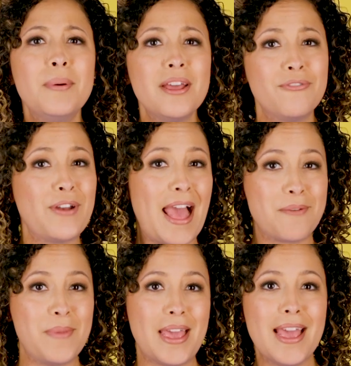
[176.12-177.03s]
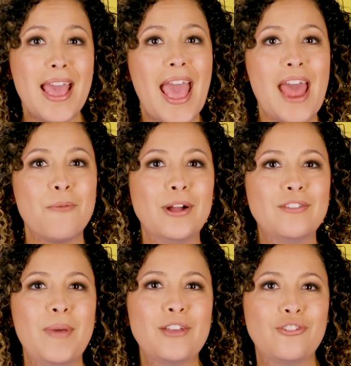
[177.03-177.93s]
But if you're like me and want
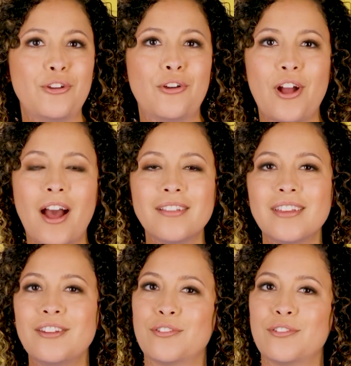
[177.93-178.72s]
to make sure your content